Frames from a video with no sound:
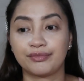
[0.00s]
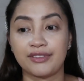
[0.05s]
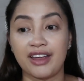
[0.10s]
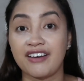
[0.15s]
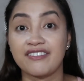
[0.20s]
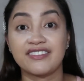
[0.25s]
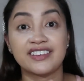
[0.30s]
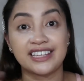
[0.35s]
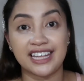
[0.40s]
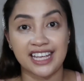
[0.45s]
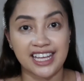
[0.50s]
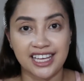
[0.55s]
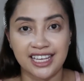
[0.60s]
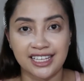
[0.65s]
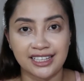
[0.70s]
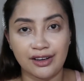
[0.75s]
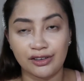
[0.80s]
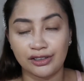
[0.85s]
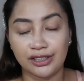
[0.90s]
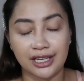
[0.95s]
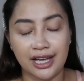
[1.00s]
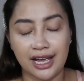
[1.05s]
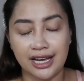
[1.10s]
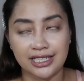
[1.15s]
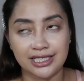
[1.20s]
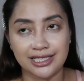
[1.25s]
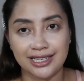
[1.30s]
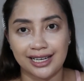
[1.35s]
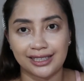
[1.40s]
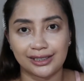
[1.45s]
every day, hindi ako
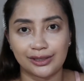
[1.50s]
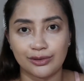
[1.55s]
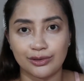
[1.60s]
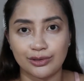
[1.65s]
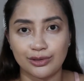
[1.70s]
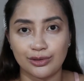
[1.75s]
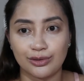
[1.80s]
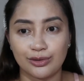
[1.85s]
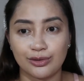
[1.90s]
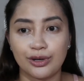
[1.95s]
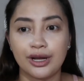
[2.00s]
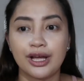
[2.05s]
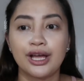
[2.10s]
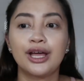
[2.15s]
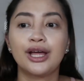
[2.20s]
nag-eyeshadow. So,